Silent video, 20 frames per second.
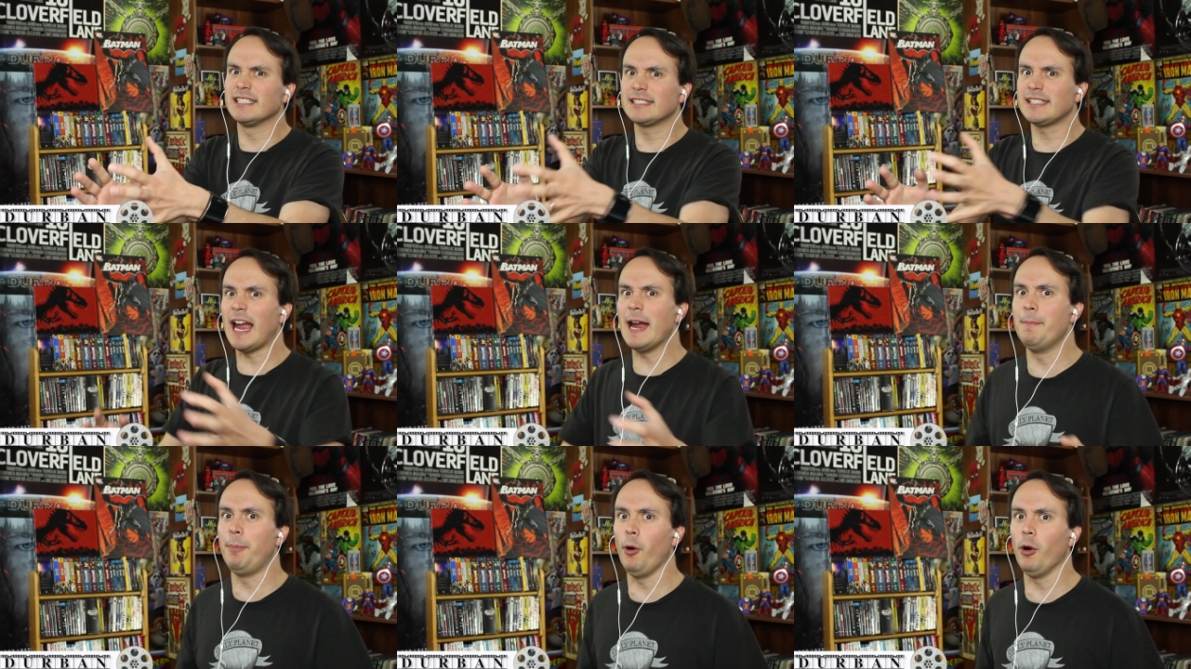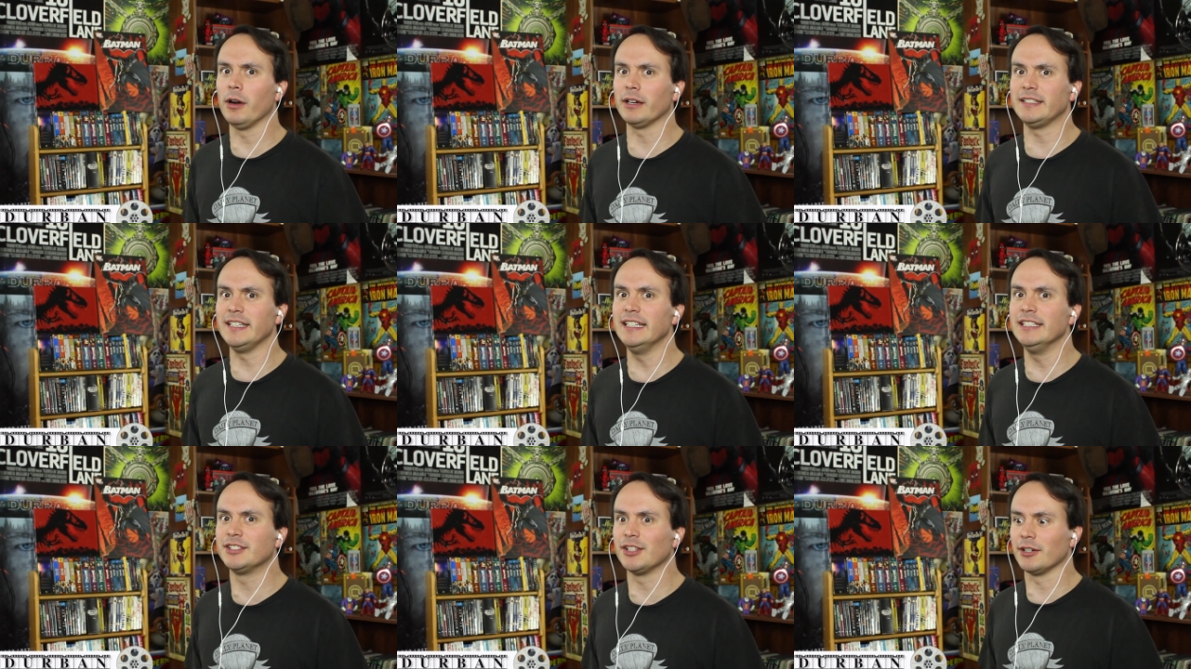Cyborg
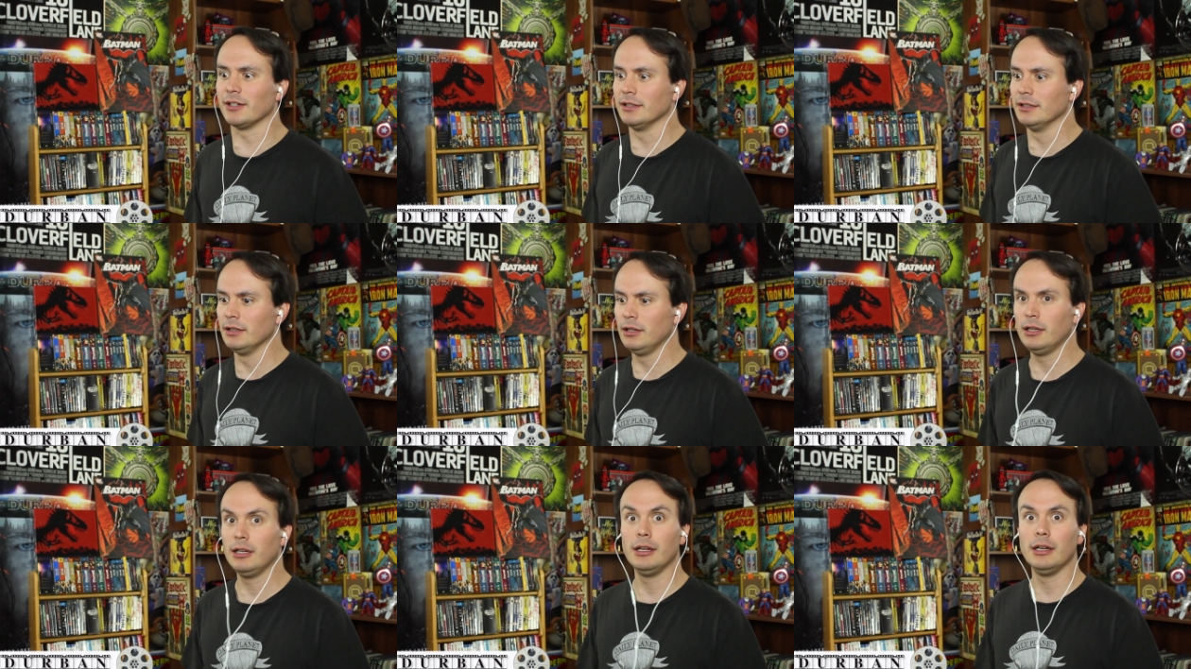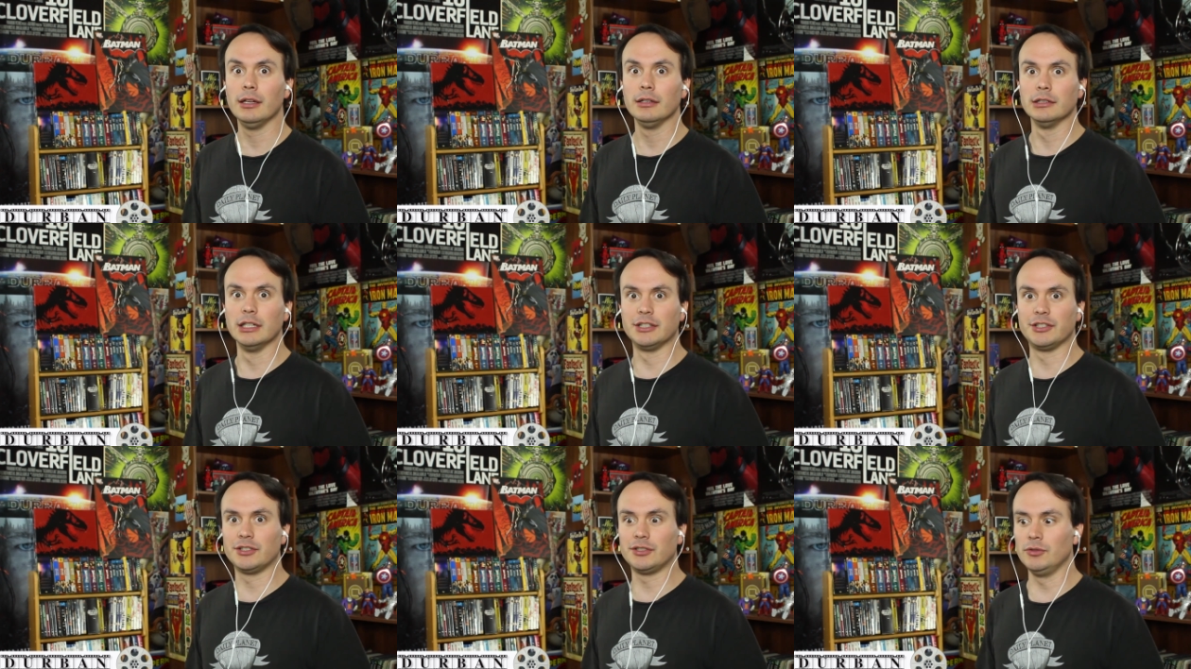teaser.
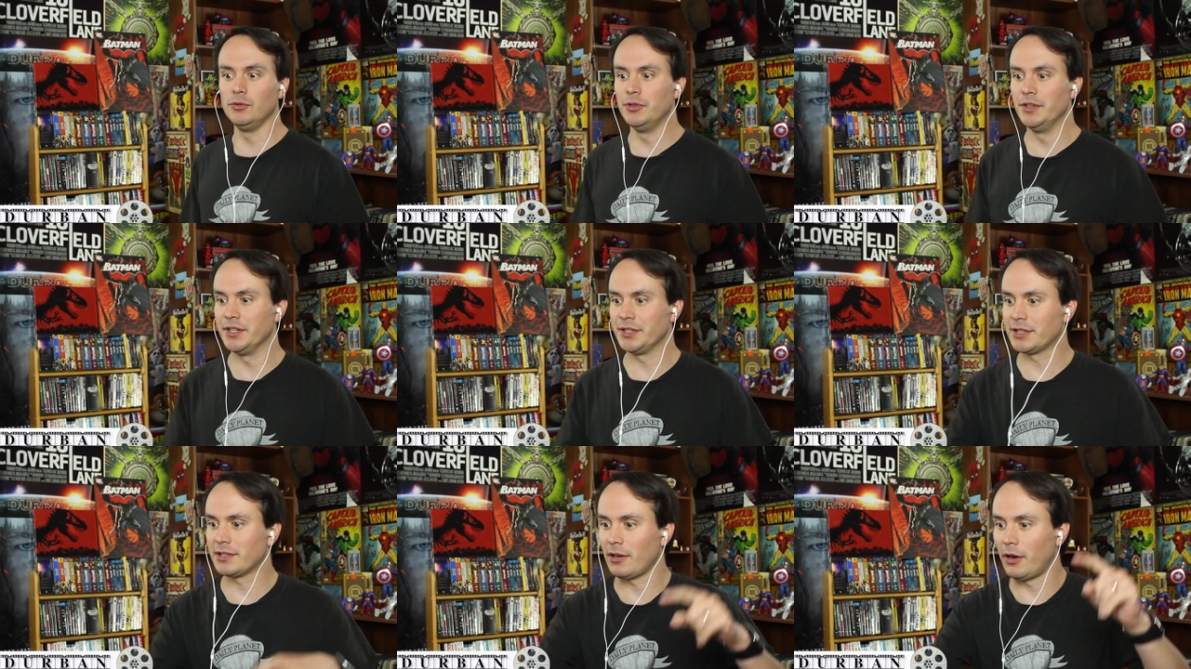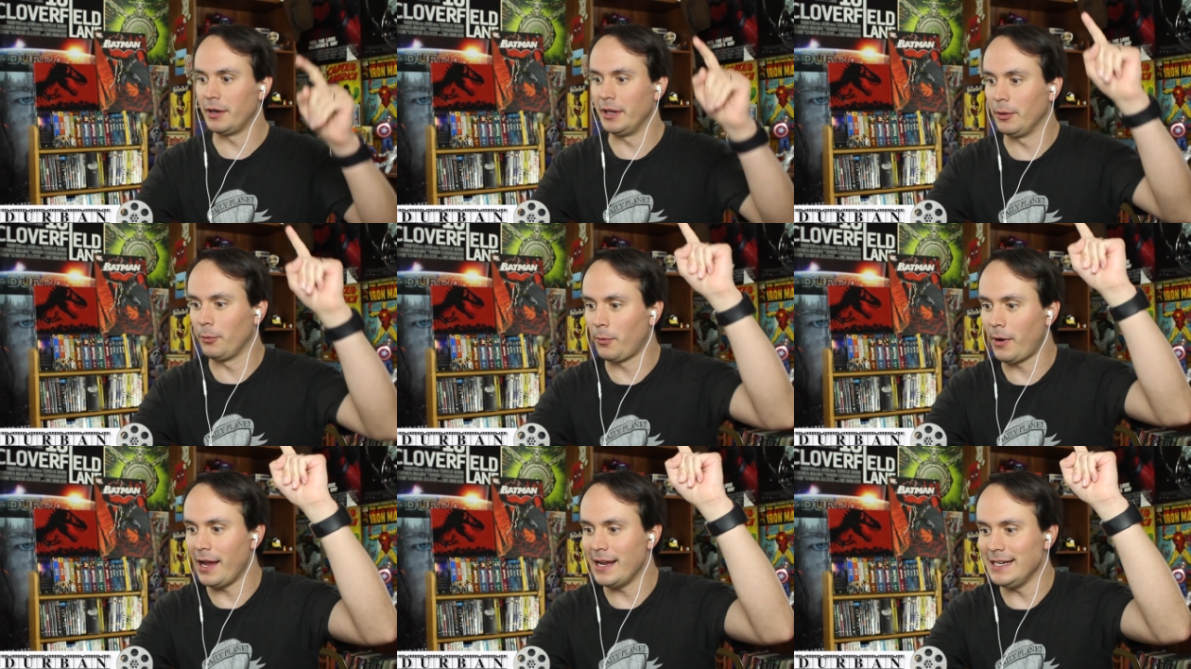Let's do this,
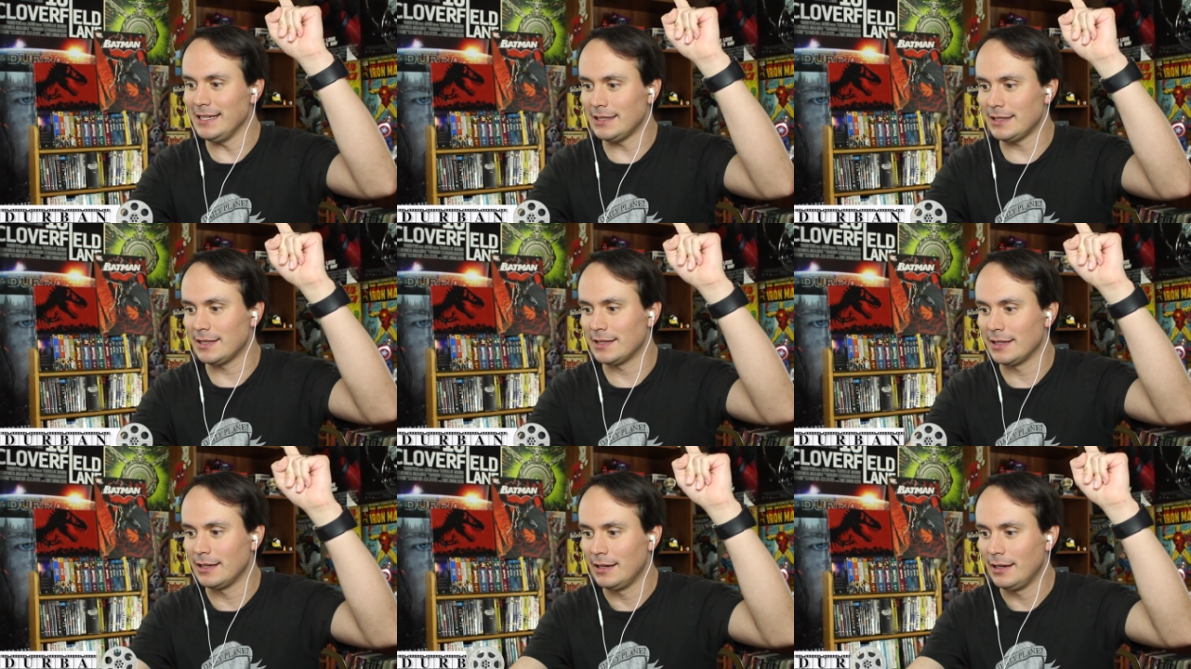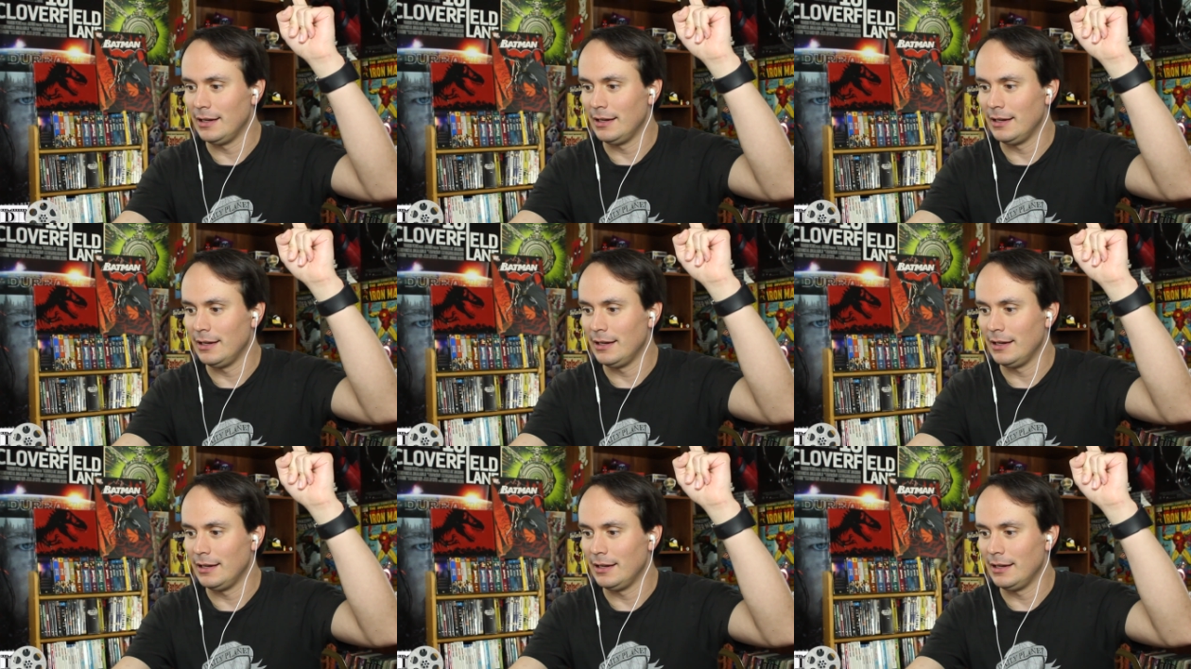starting right